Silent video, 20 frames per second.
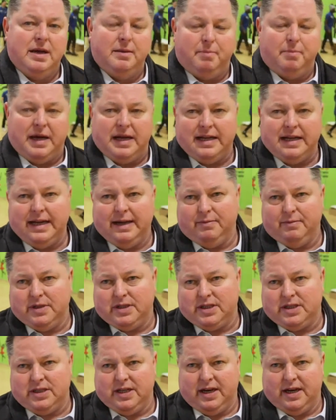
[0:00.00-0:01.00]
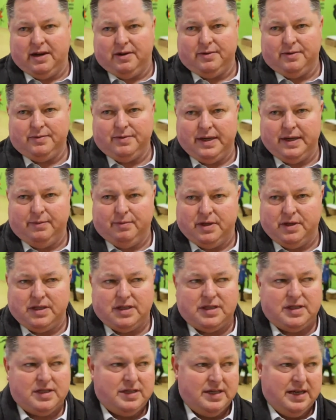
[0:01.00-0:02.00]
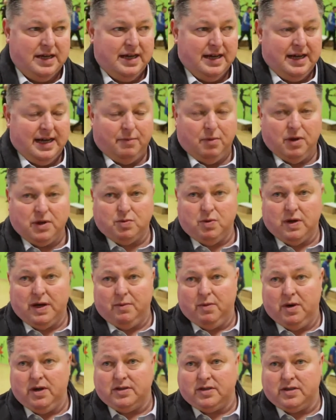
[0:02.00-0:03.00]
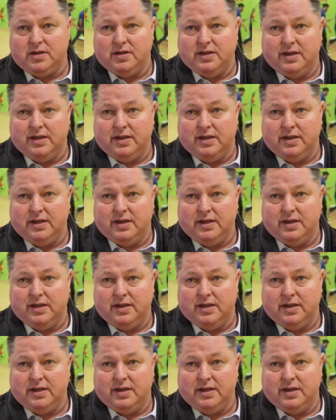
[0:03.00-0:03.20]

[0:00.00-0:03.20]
but it was, you know, it was what it was.